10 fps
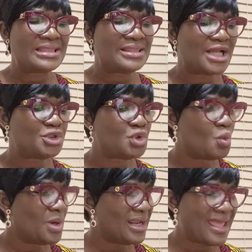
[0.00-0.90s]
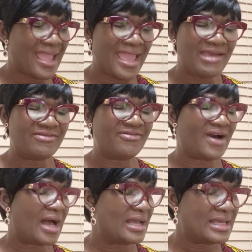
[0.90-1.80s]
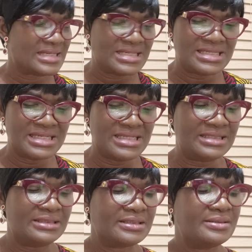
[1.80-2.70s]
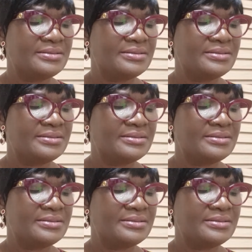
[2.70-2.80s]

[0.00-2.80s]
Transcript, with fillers: that you will ever need.